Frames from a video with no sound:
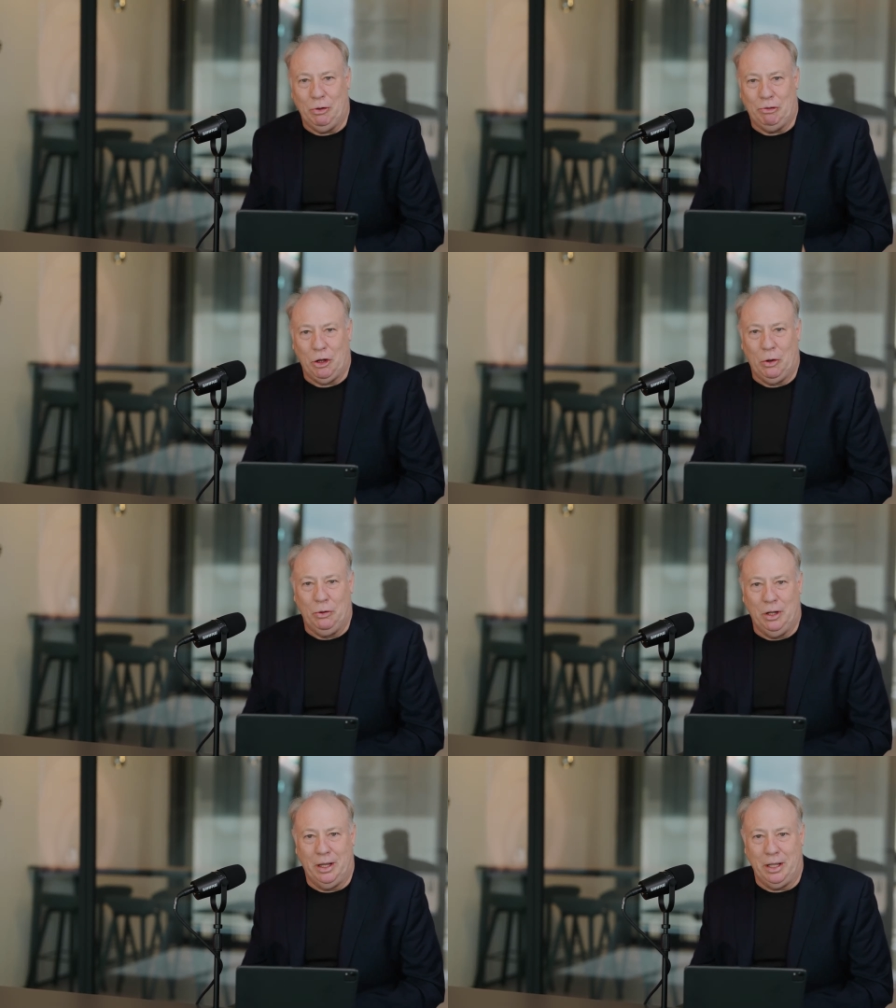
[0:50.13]
who's
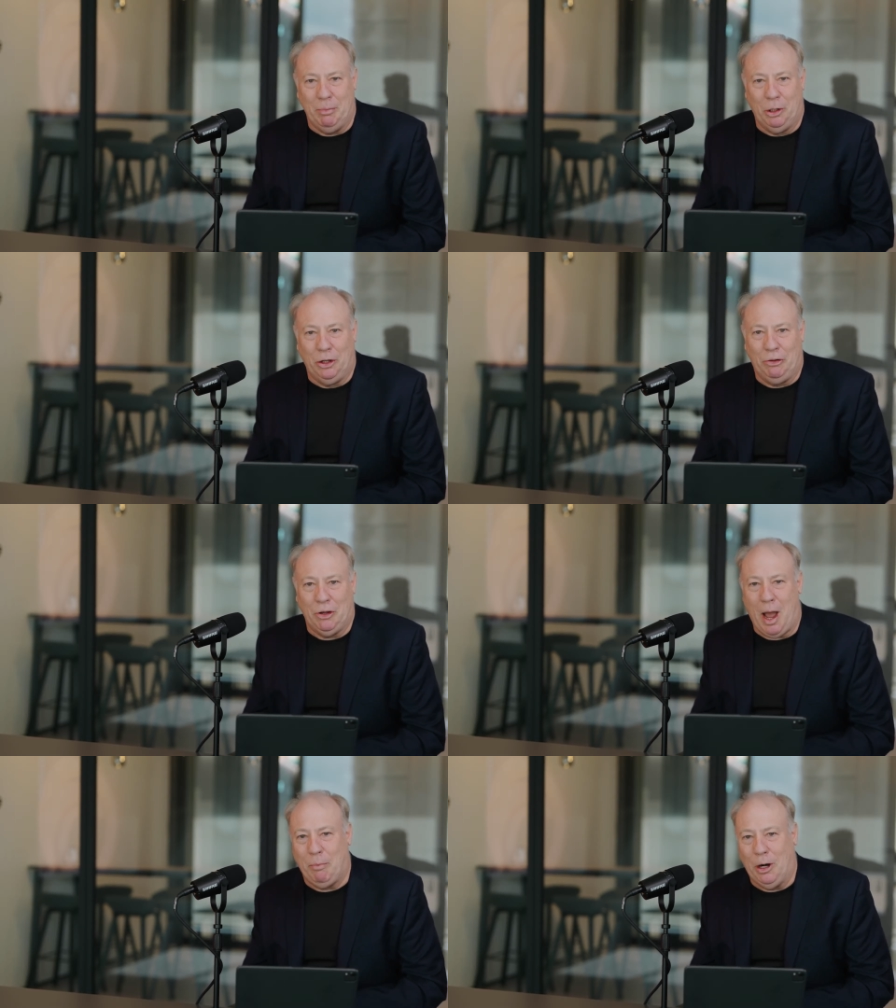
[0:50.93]
shown an ability
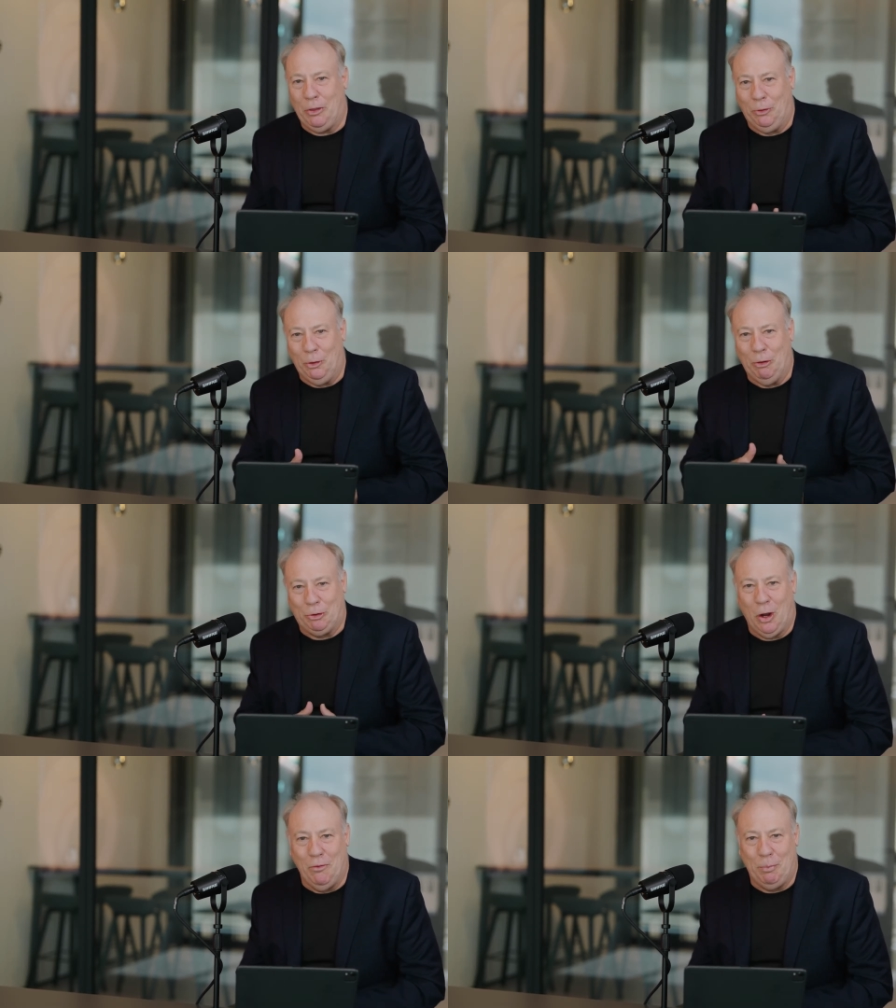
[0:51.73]
to operate through
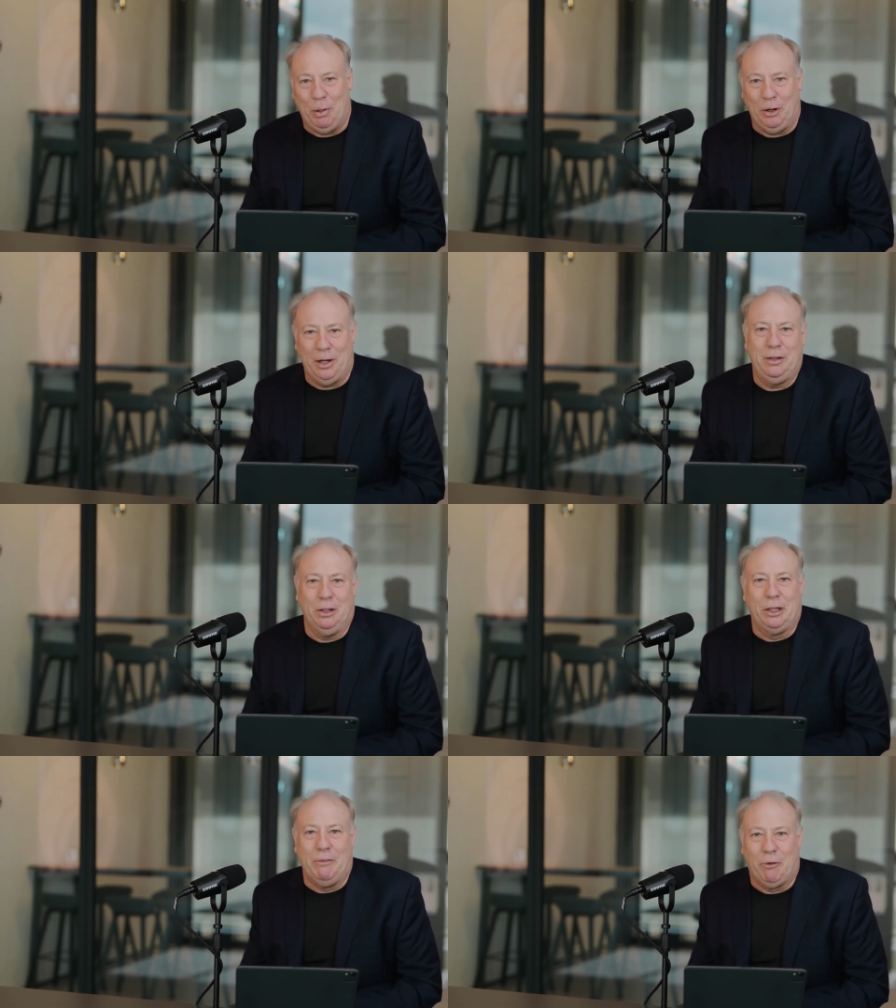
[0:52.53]
this COVID
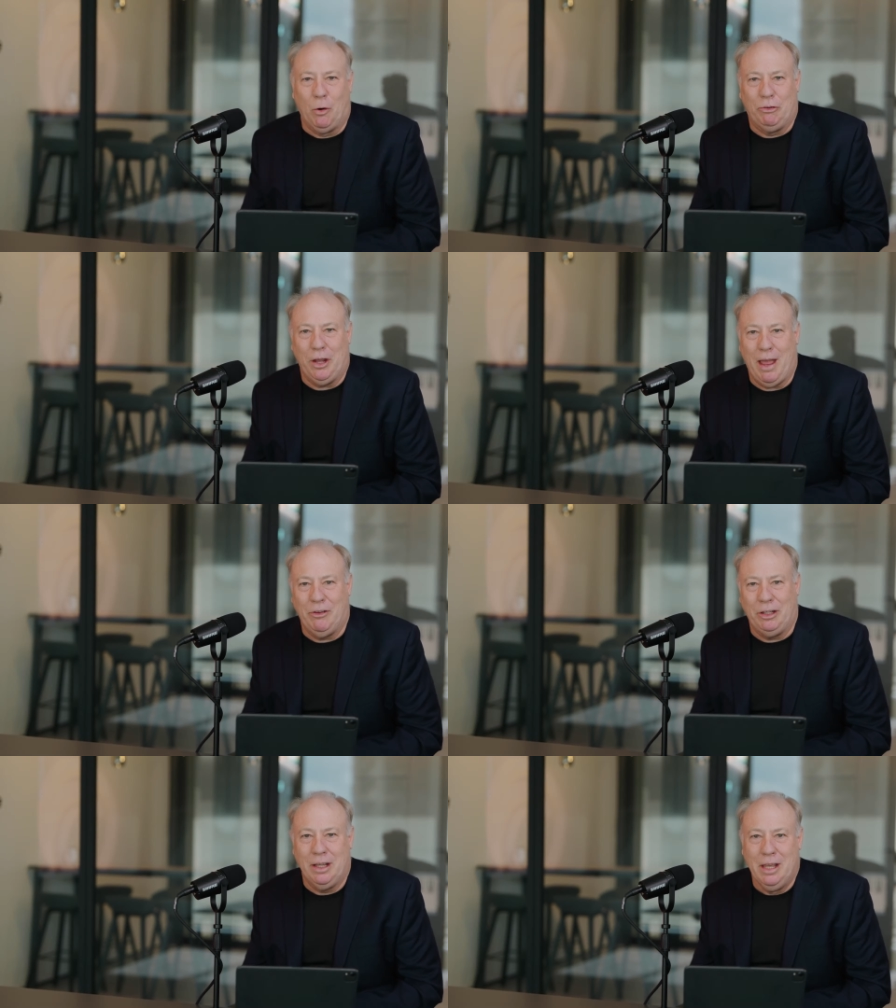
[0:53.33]
period. Looking forward to
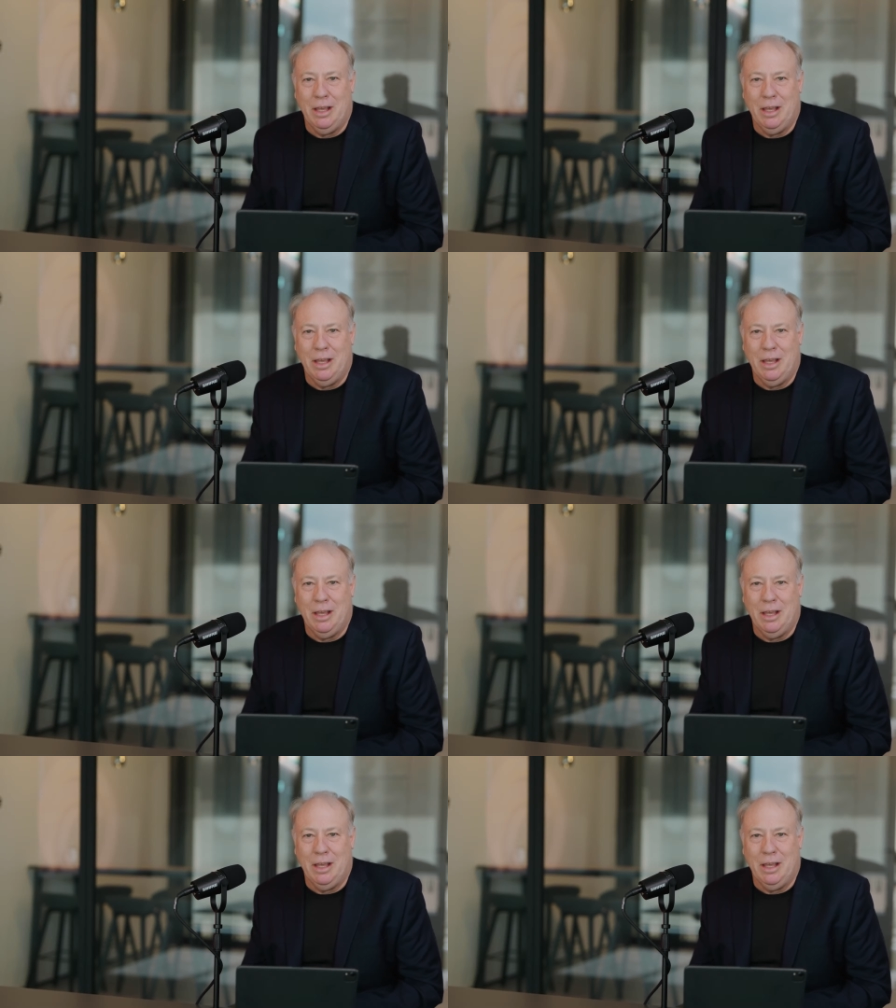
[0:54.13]
having